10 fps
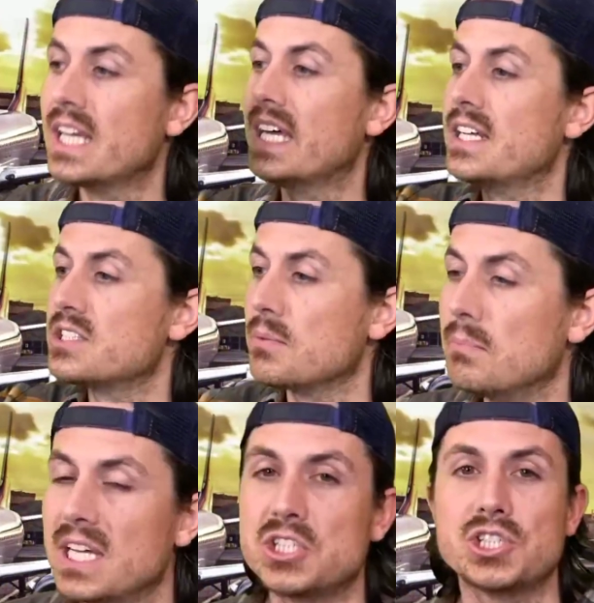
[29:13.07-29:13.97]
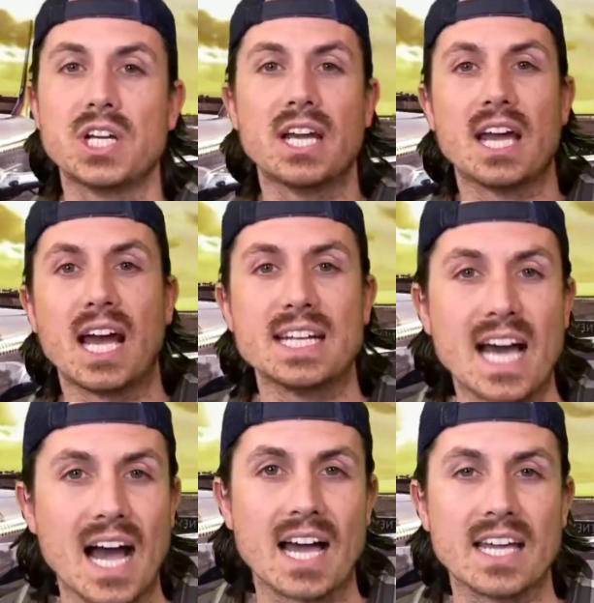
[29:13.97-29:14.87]
It is Mitch and
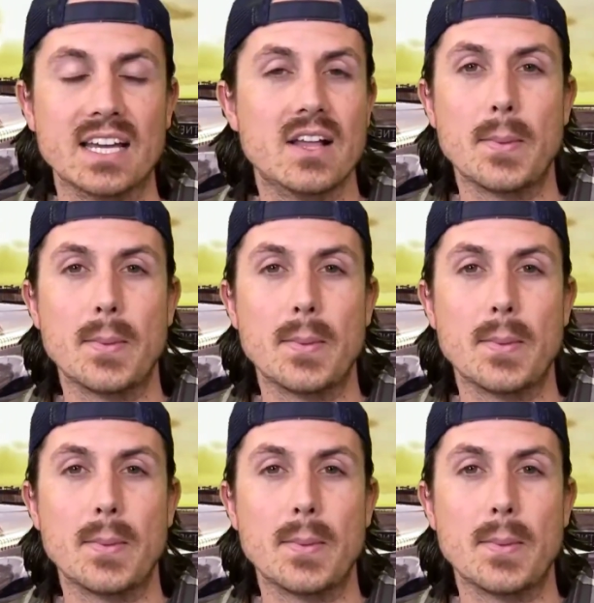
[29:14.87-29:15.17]
I.